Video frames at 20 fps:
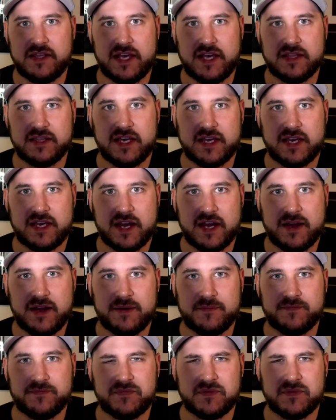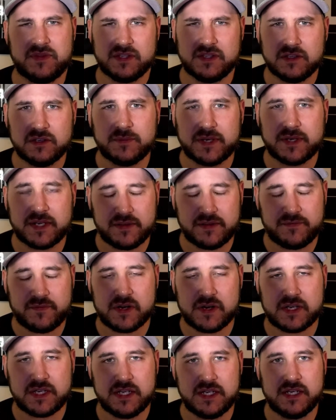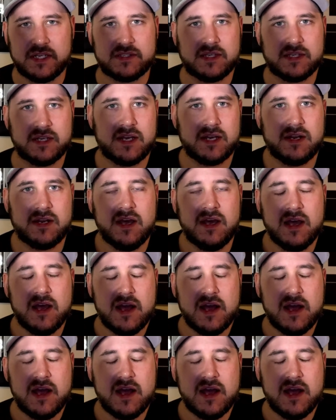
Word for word: that like the little bit of the funkiness in it.